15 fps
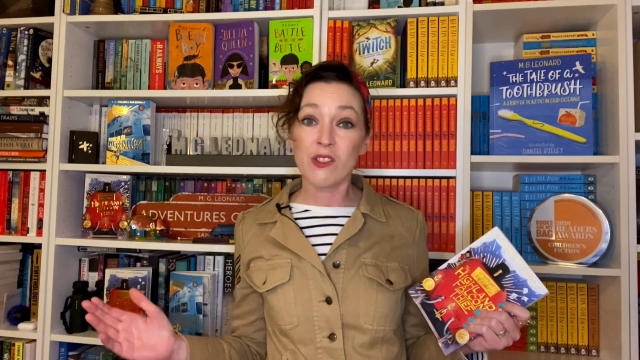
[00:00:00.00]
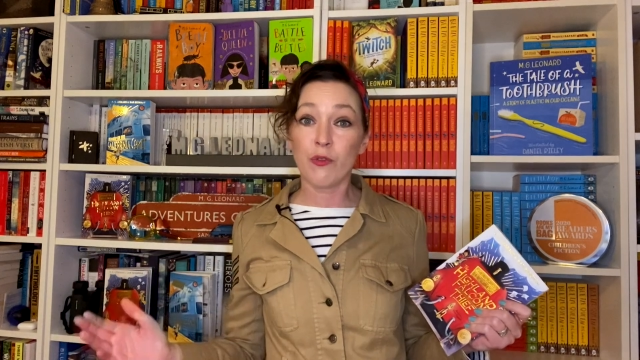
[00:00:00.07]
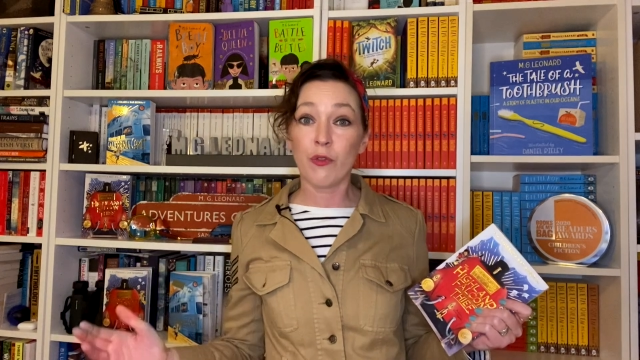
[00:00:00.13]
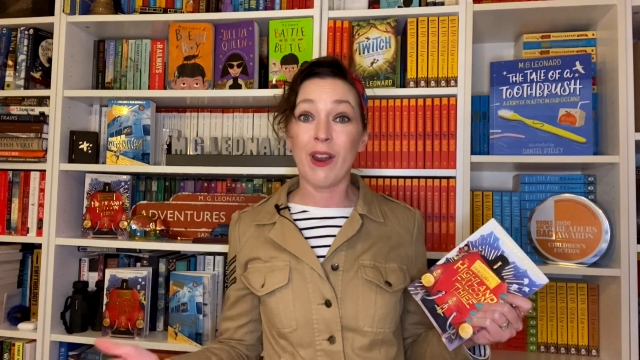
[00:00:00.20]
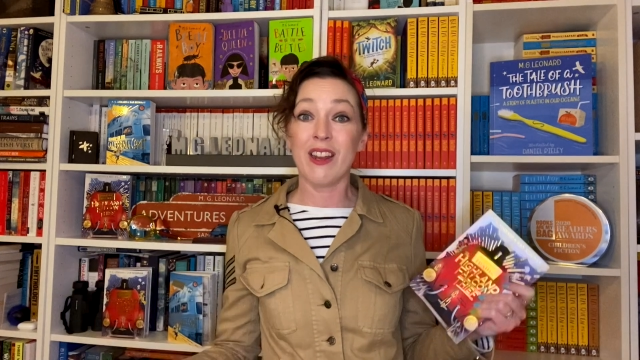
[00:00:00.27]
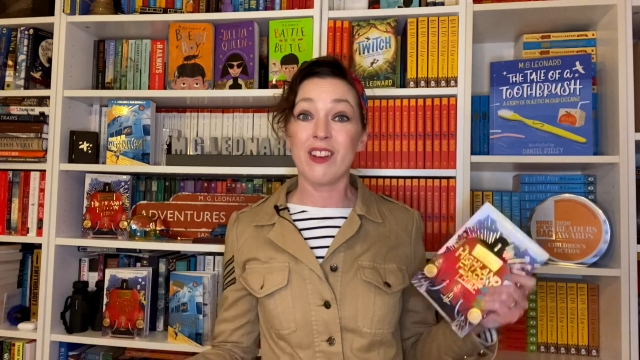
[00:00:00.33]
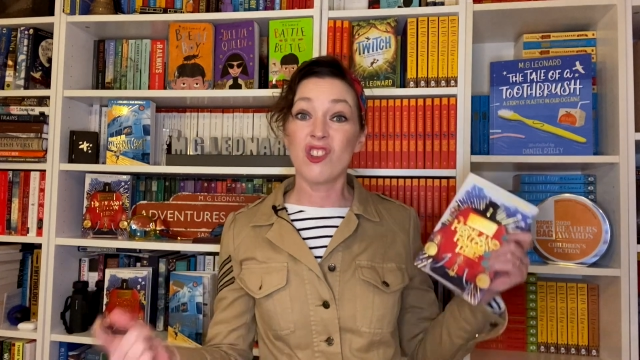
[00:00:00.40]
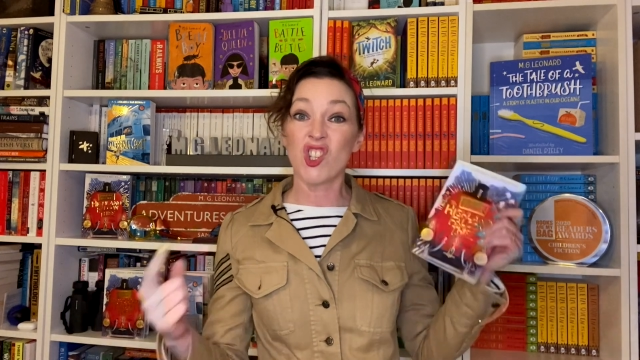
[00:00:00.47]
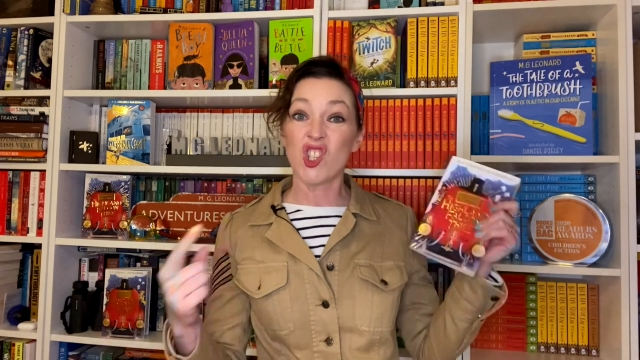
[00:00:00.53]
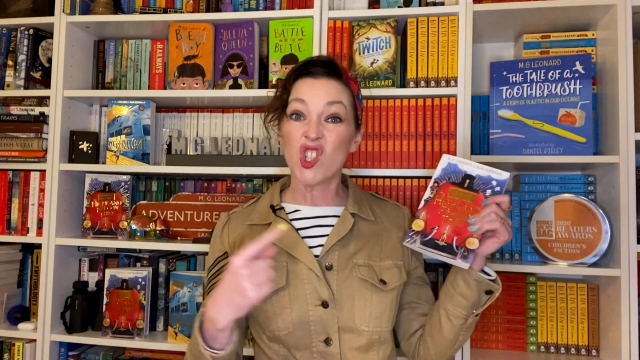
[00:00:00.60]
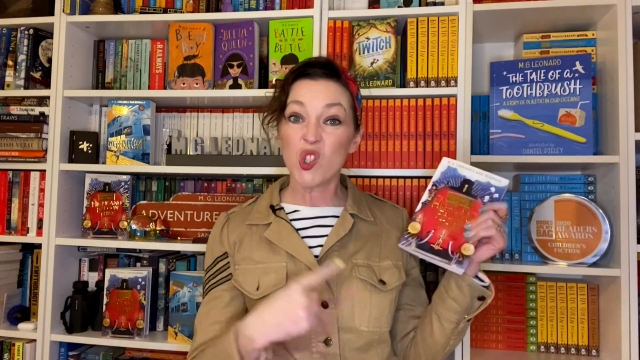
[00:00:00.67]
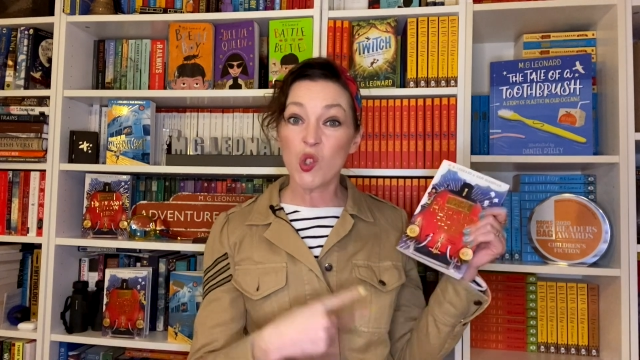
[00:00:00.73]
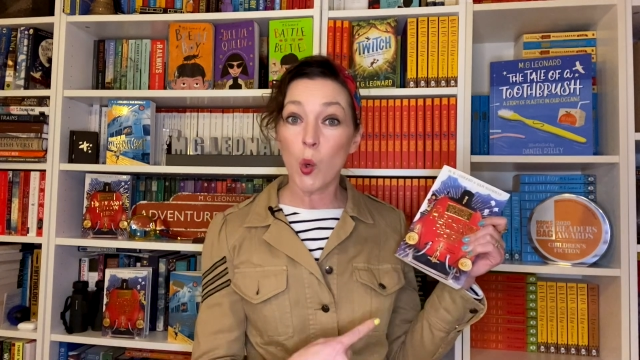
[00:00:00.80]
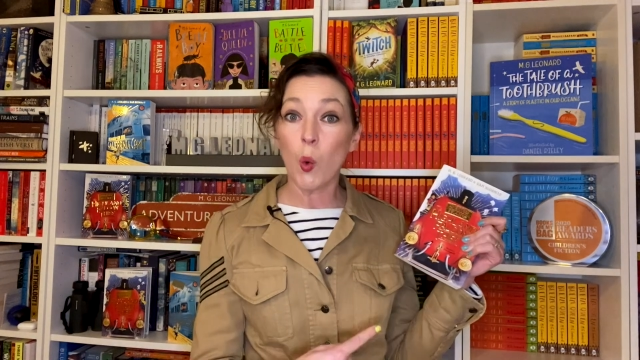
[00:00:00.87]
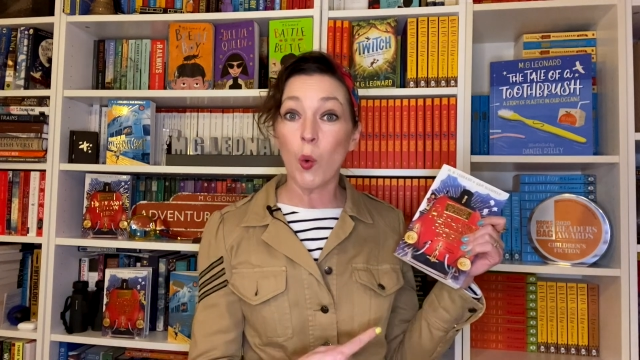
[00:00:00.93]
friend the
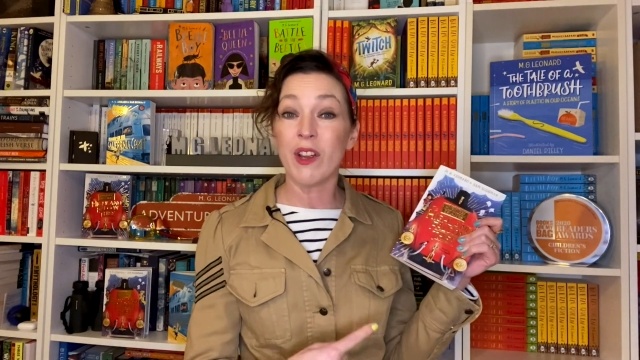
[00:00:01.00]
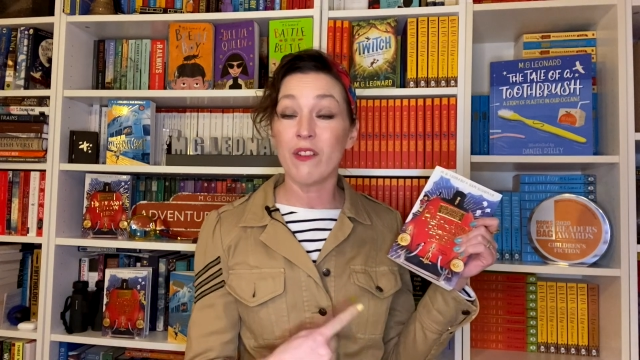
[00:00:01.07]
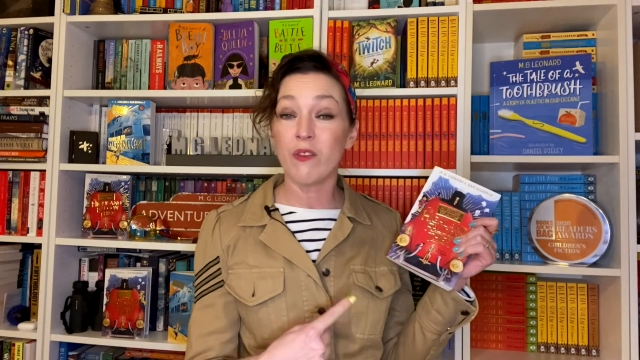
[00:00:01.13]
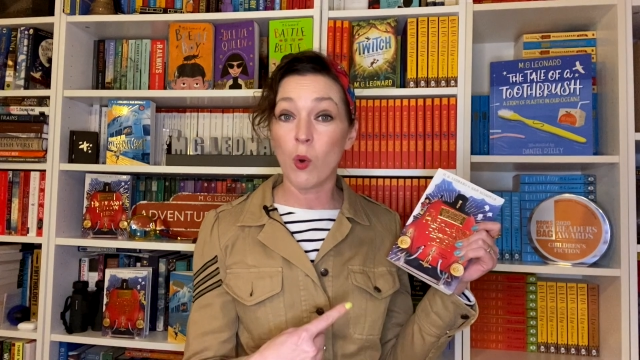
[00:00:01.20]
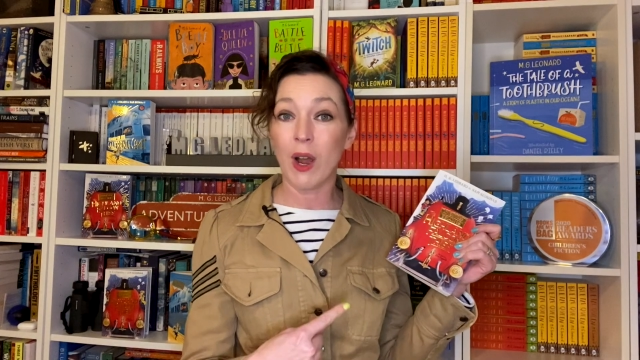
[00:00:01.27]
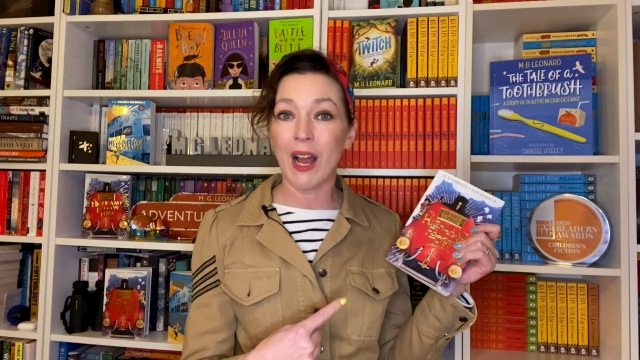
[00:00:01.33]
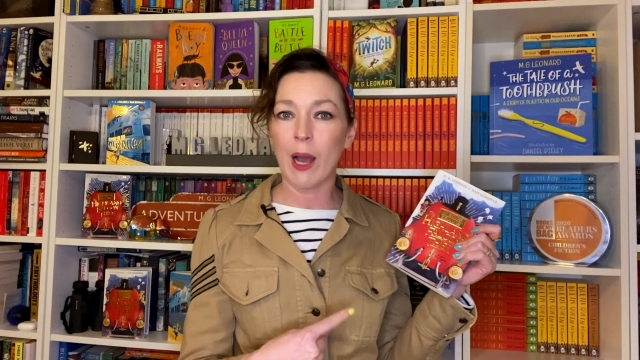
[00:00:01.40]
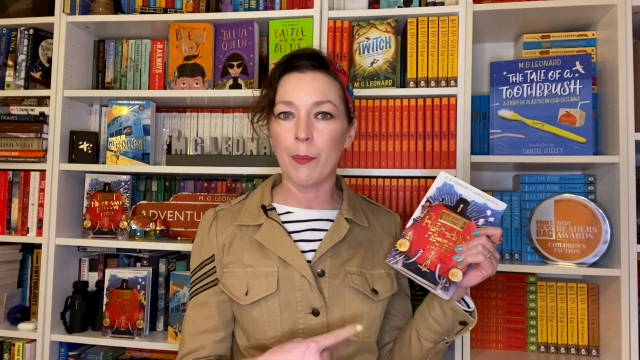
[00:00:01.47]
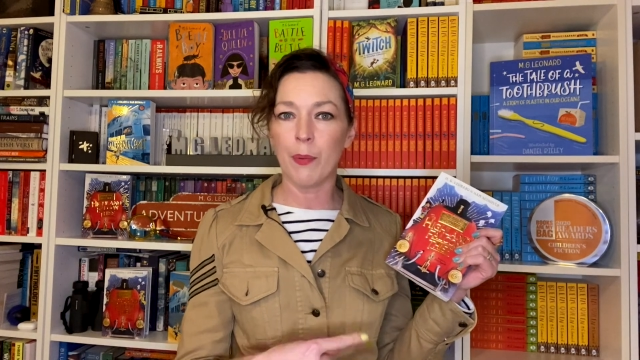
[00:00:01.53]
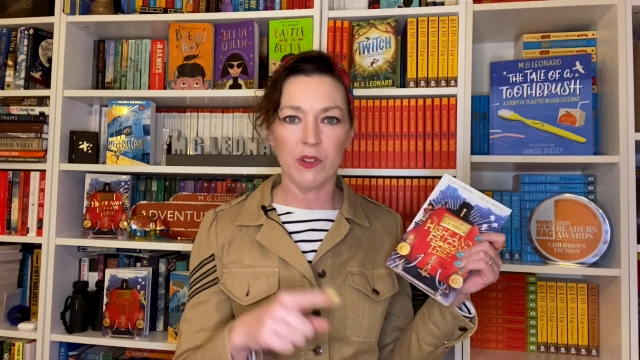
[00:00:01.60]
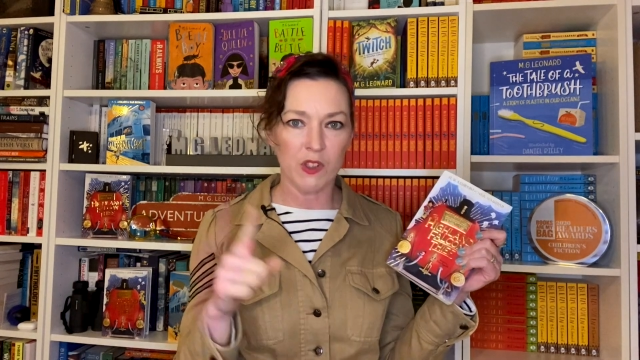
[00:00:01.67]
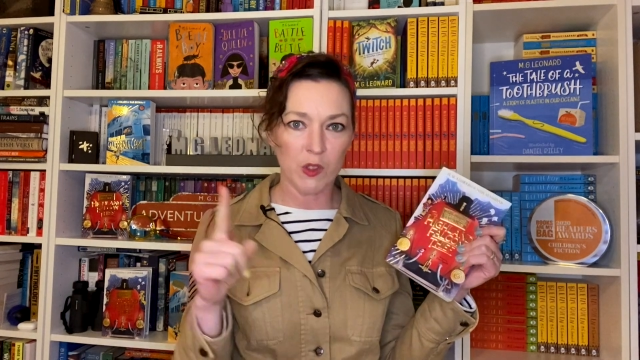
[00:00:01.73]
story of what happens,